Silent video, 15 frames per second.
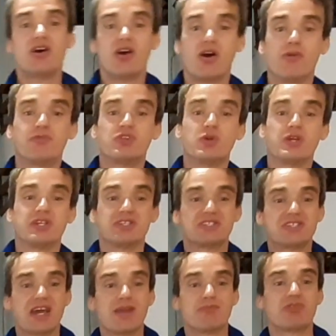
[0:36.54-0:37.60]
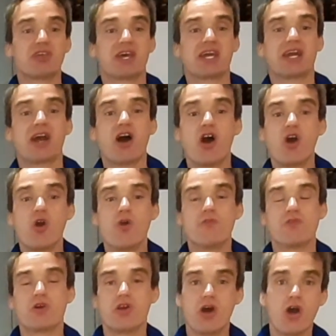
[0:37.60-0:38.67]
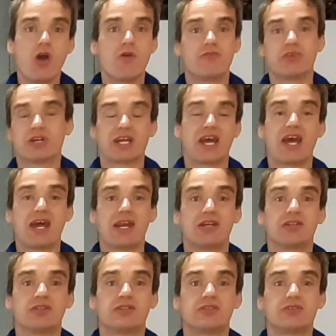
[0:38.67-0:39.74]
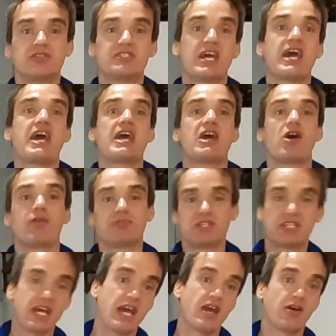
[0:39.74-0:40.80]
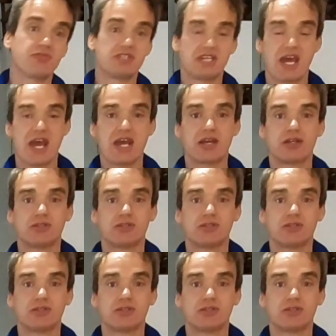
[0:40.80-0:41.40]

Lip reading: of doing the same thing over and over again, day after day after day.